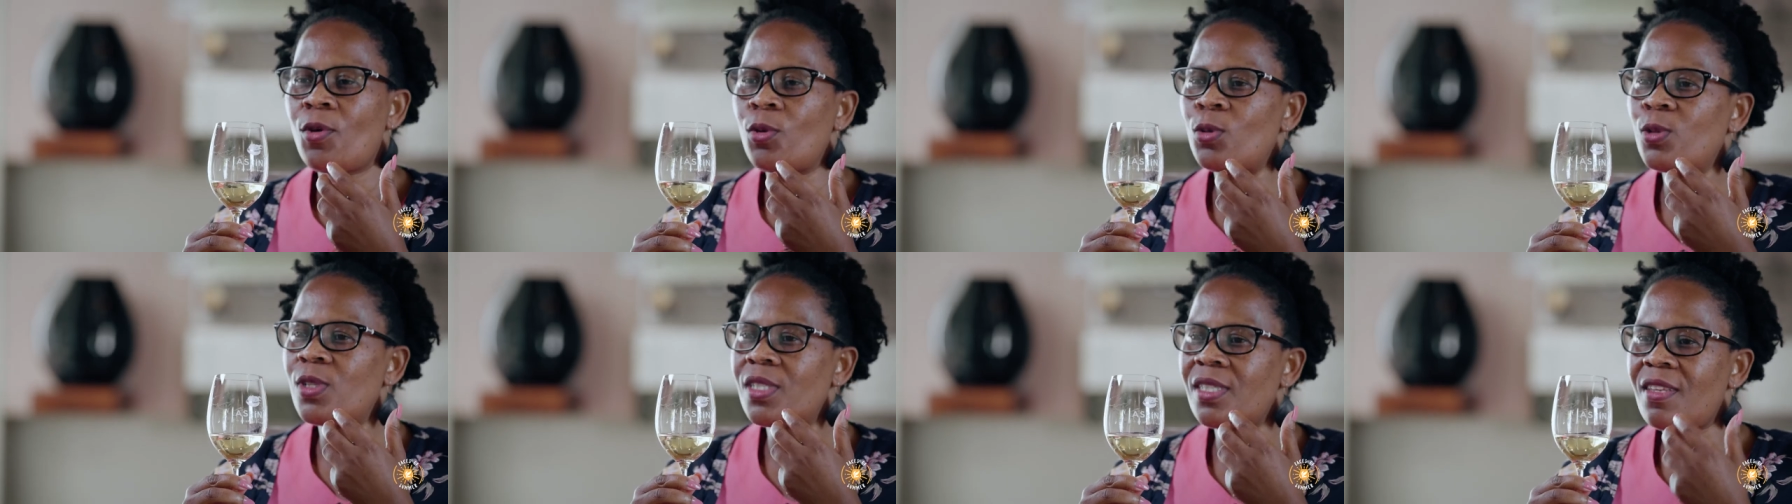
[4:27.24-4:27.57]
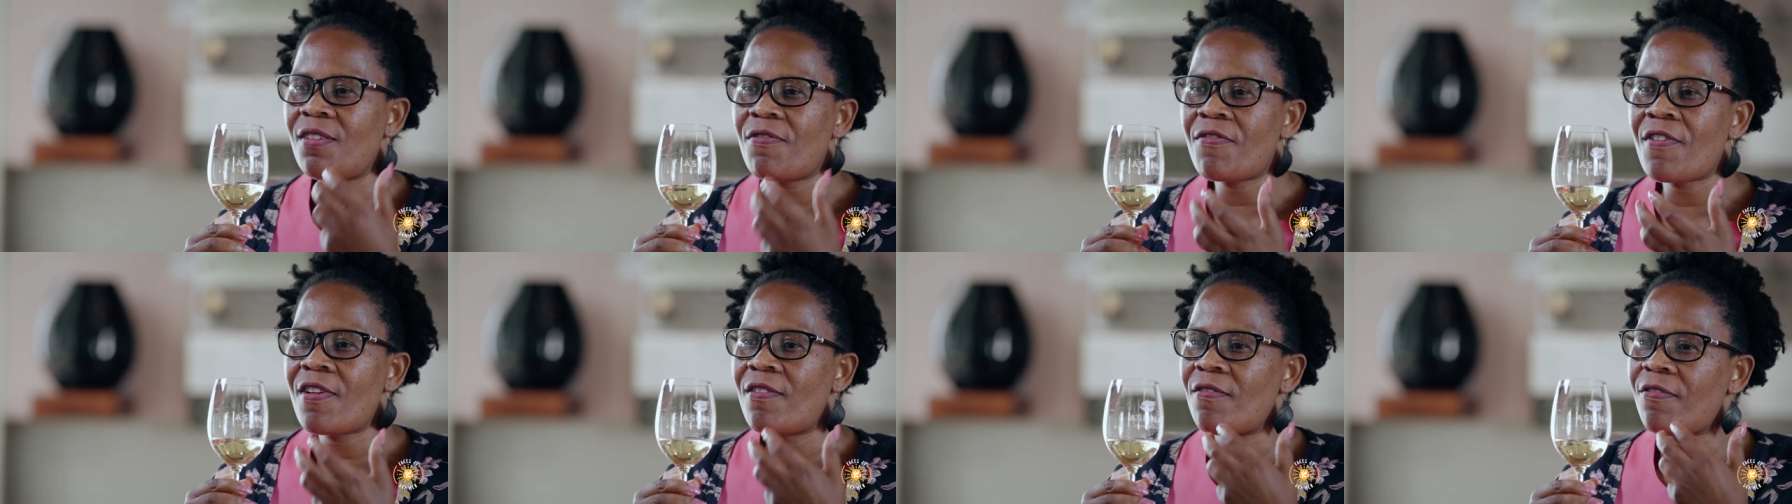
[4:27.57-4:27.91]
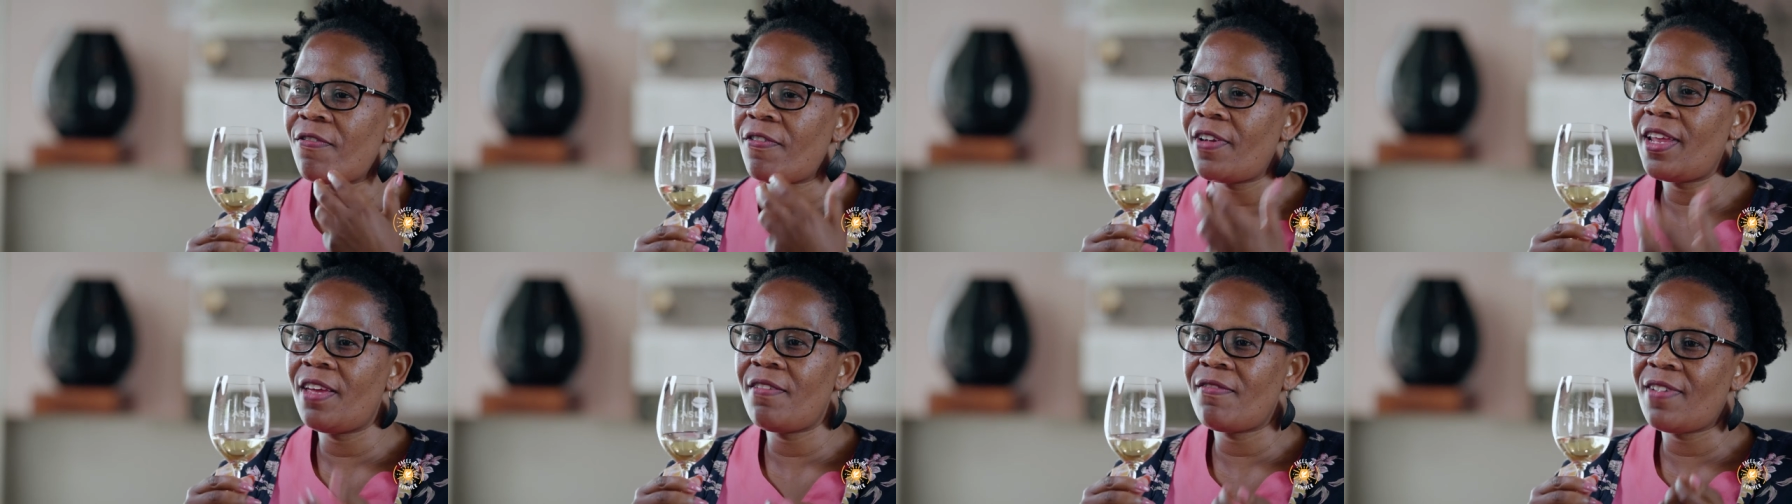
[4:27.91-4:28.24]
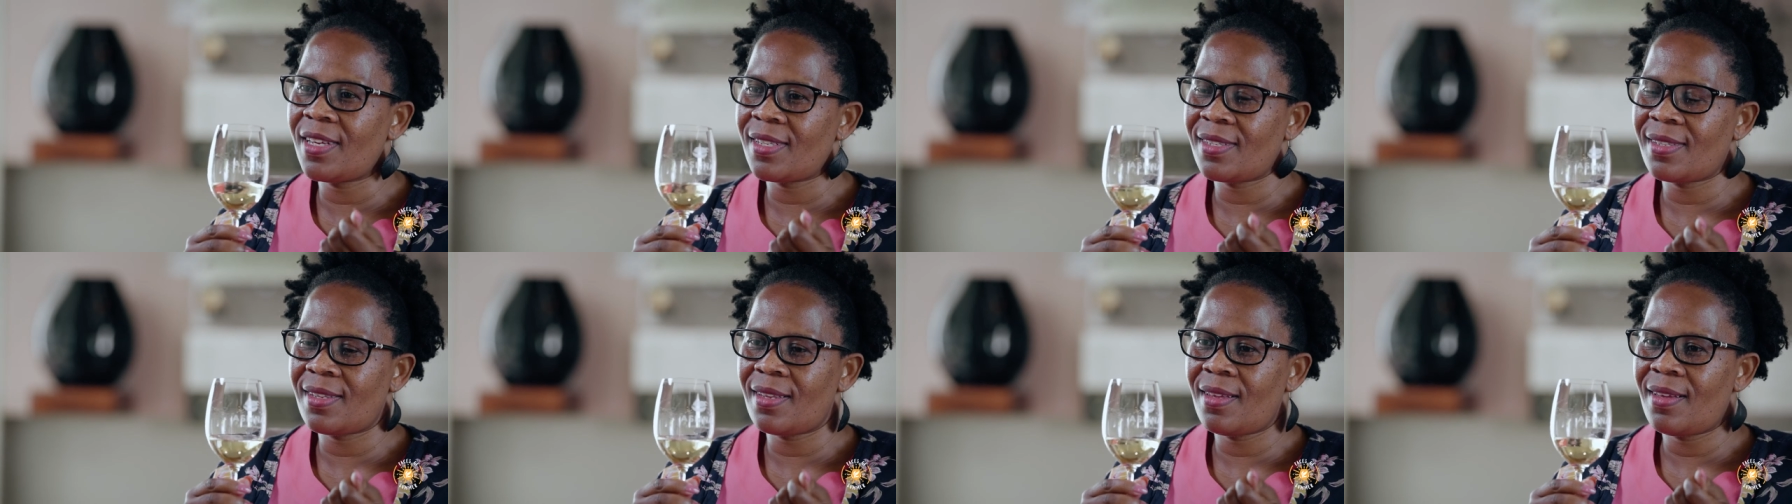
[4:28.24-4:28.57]
those different
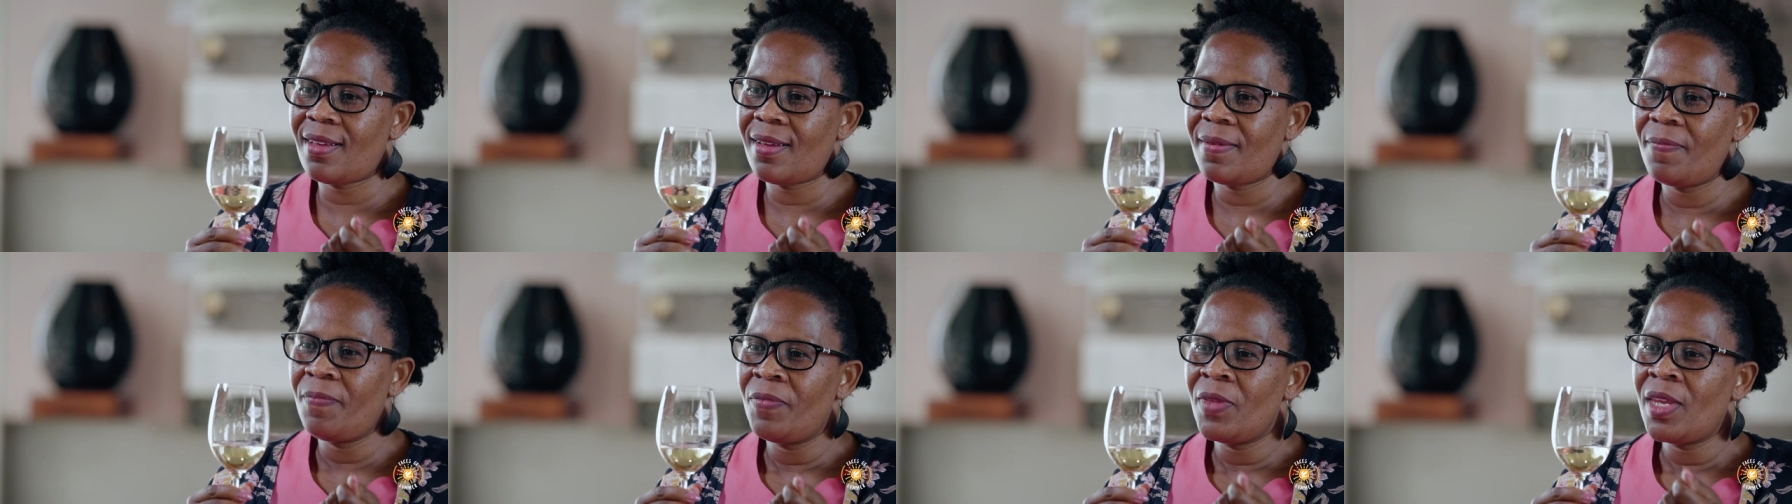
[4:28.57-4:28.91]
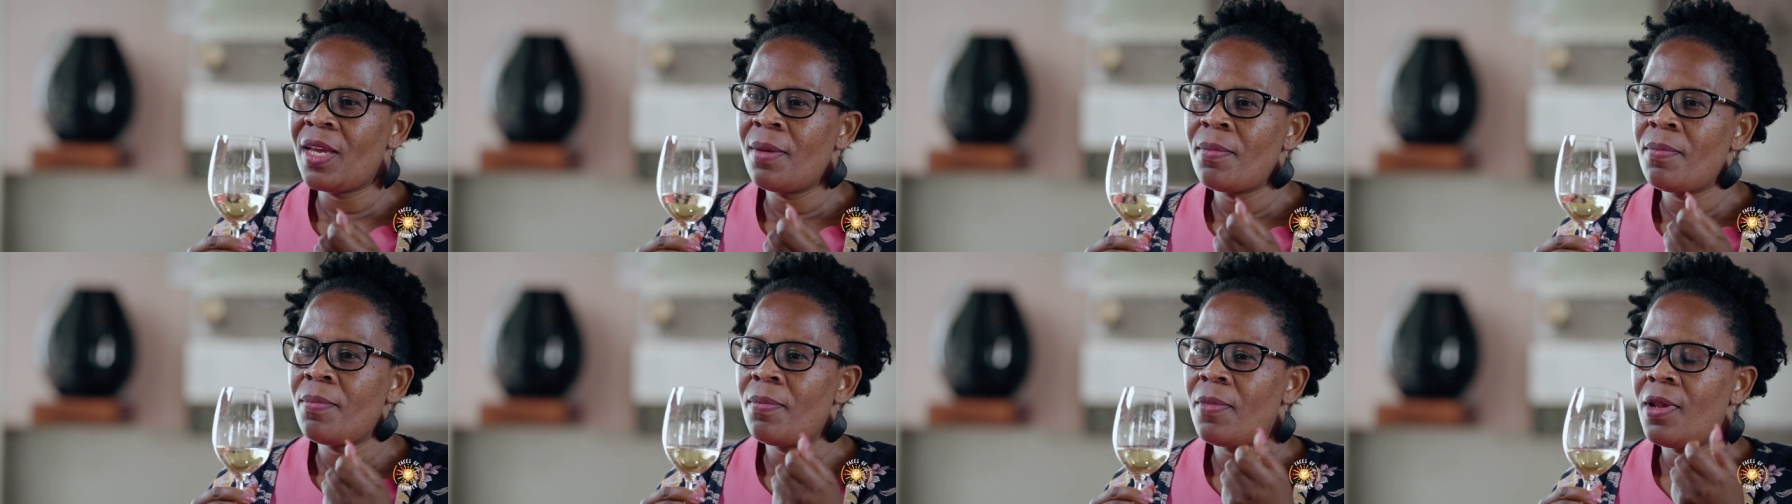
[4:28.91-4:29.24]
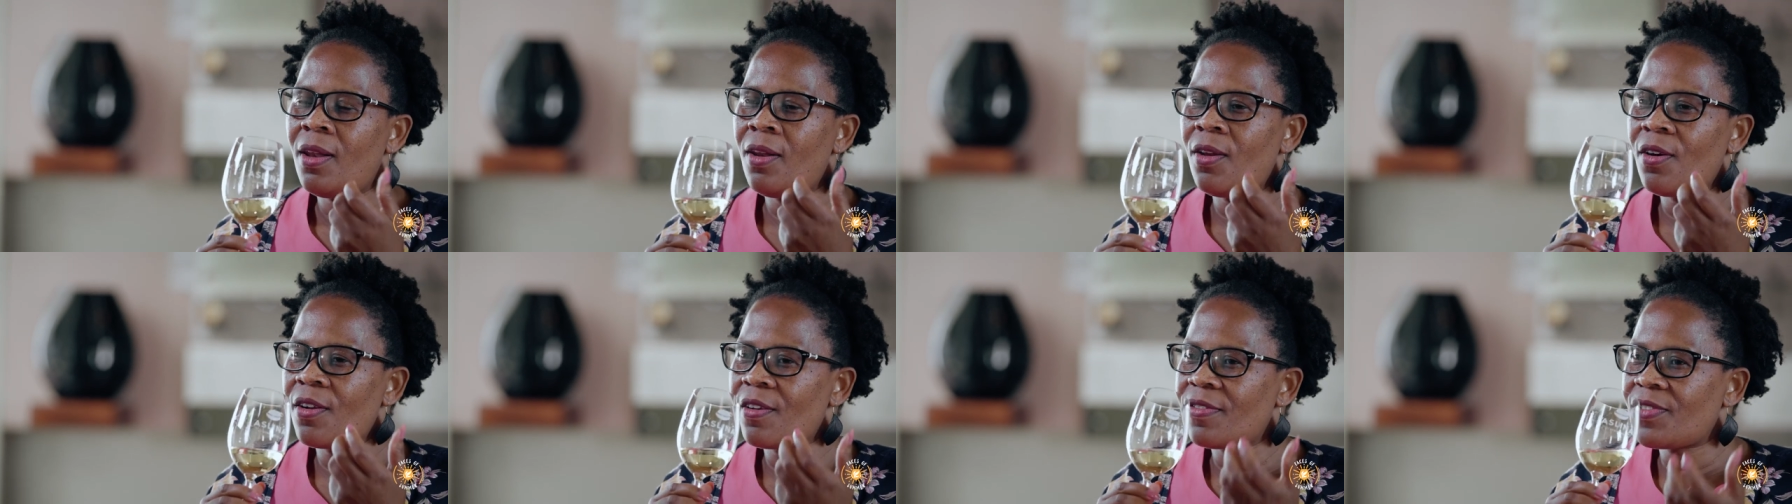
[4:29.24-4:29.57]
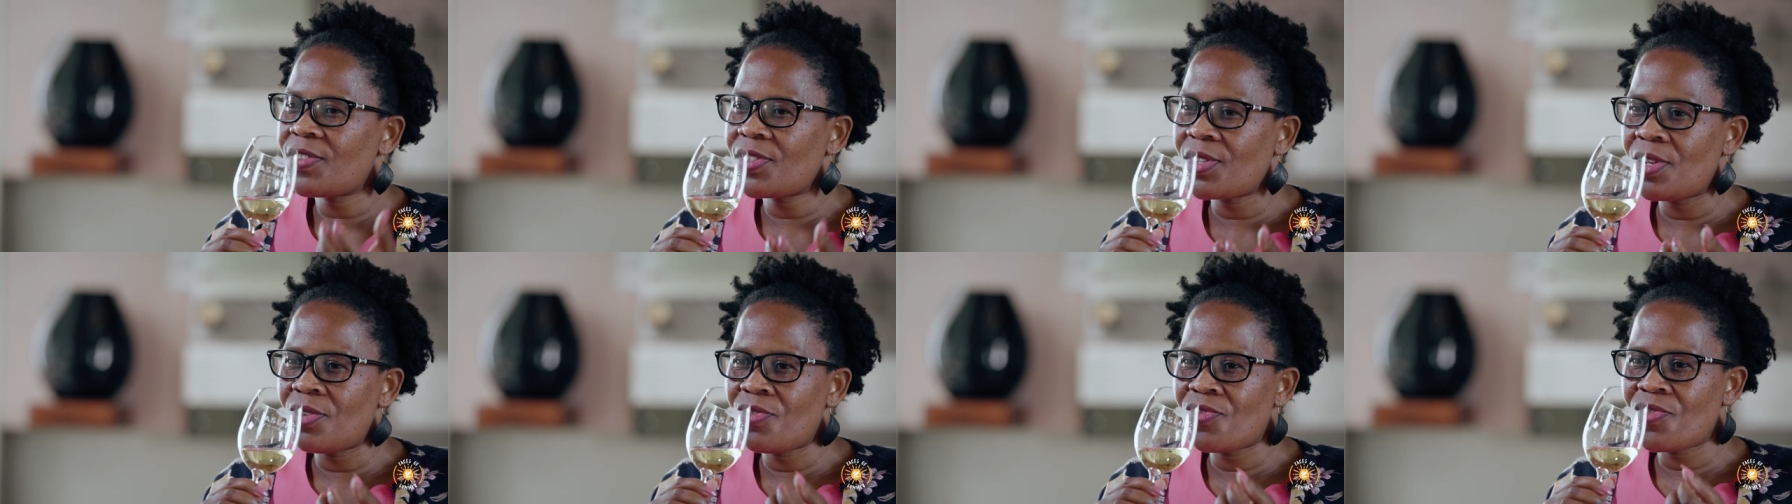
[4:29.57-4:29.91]
flavors, a lot
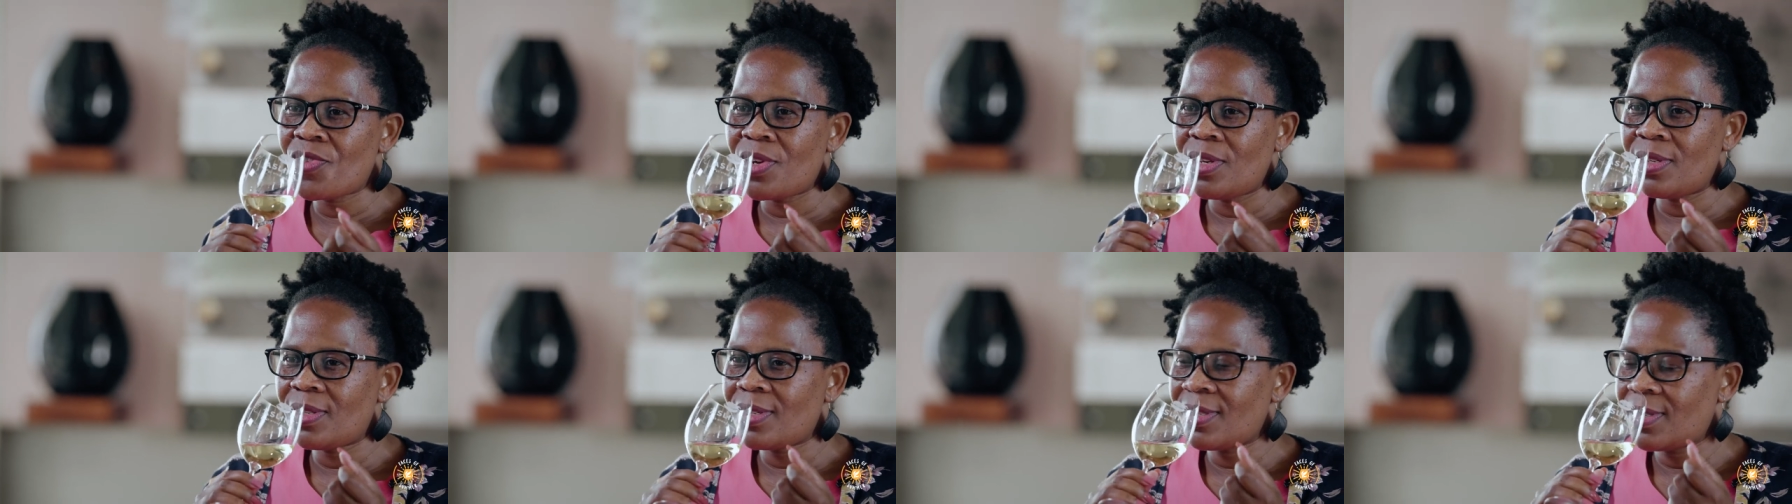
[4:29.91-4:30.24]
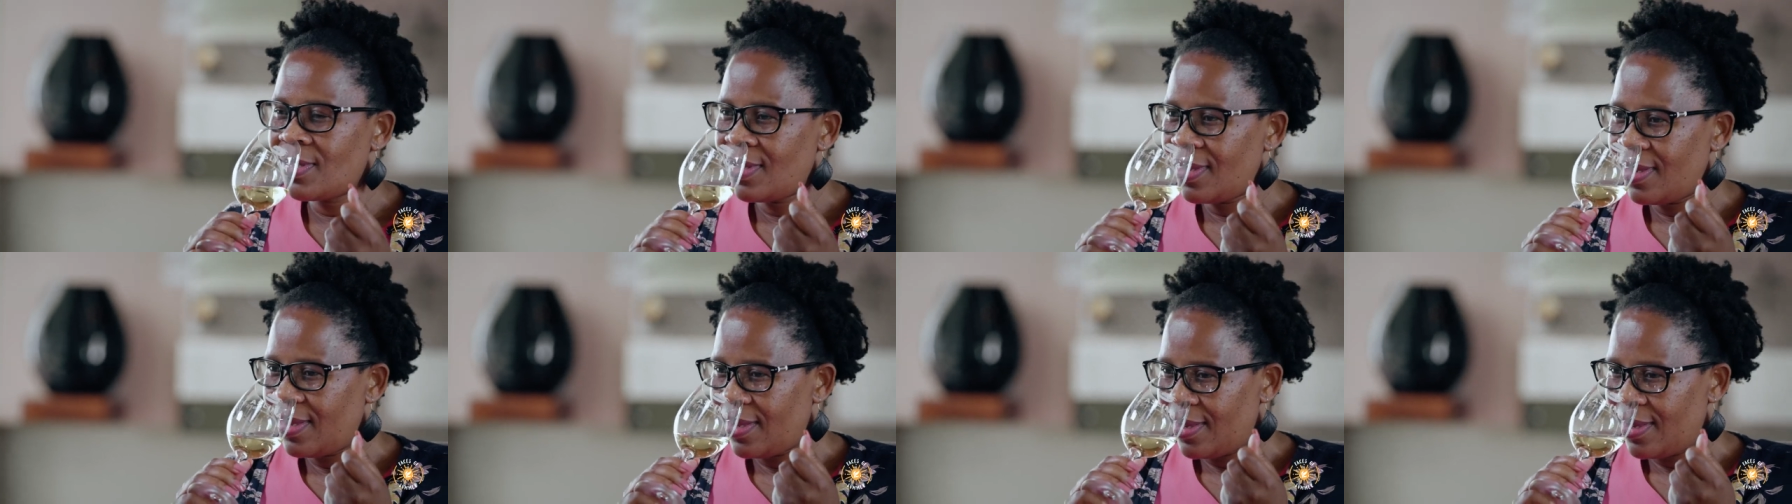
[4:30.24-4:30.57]
of citrus.